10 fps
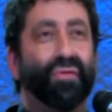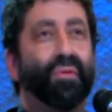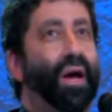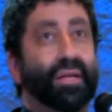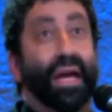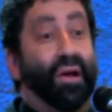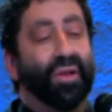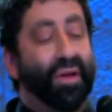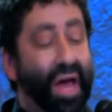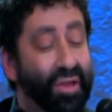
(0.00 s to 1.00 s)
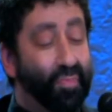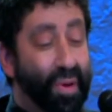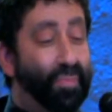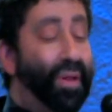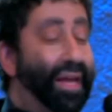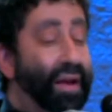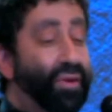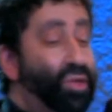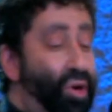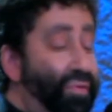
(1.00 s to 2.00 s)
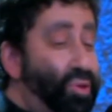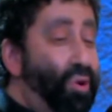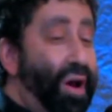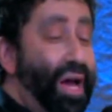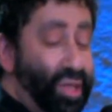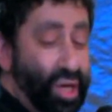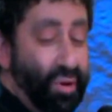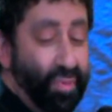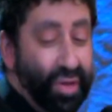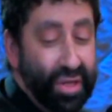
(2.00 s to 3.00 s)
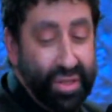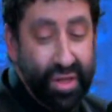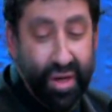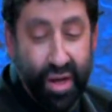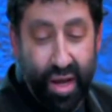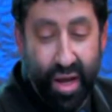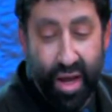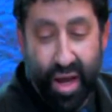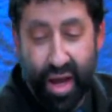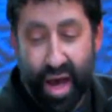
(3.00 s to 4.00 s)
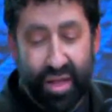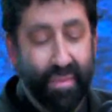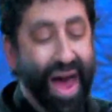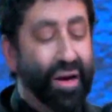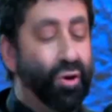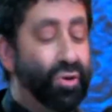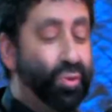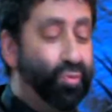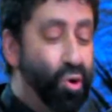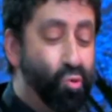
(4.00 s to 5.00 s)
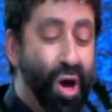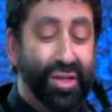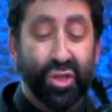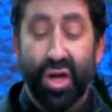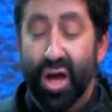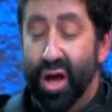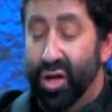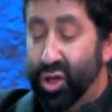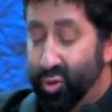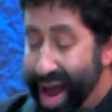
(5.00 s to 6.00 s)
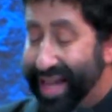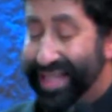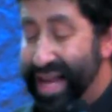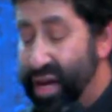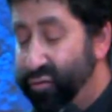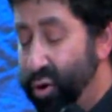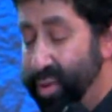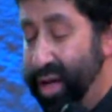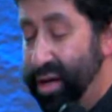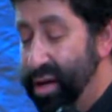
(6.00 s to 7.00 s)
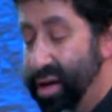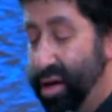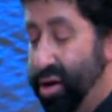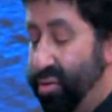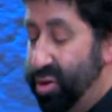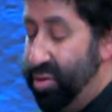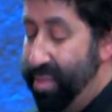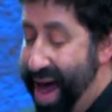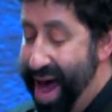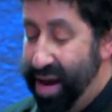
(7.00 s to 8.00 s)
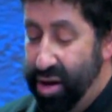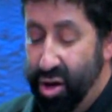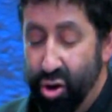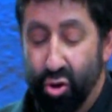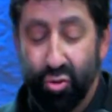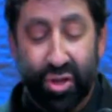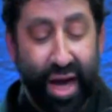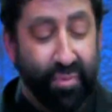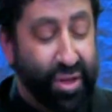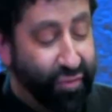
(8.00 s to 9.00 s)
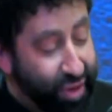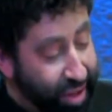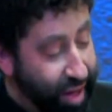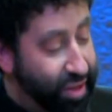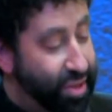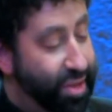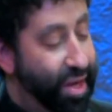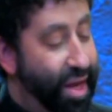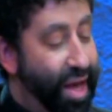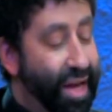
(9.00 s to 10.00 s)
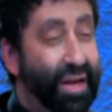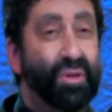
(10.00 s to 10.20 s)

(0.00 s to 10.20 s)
from God. He's like, and there are people like at every service who are secret police. And the man who was, who was translating for me was a man whose name was Felix. And he